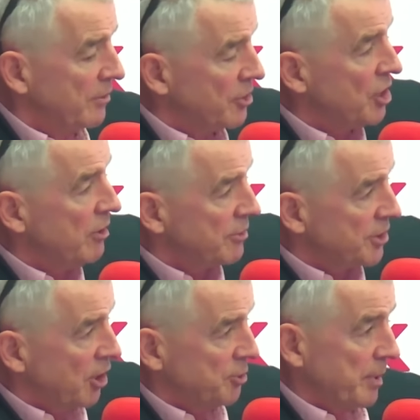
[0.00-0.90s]
The
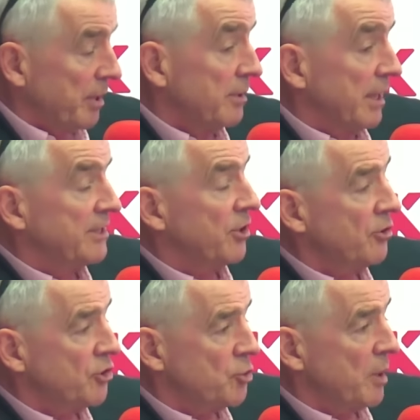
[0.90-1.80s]
Children's Hospital, it's one
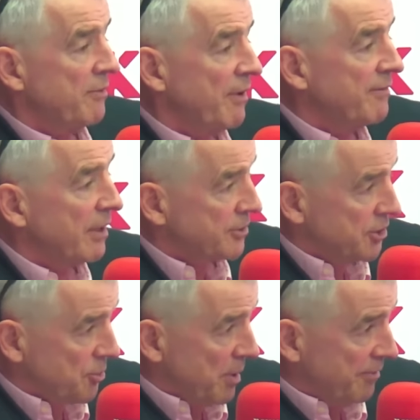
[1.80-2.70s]
hundred twenty-five
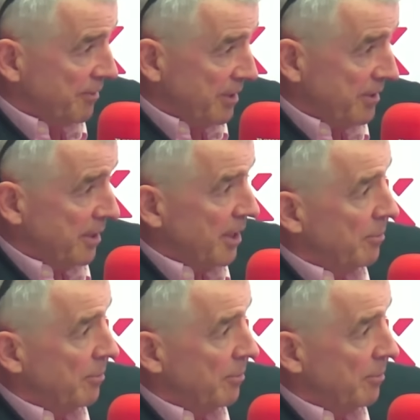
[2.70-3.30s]
thousand square feet,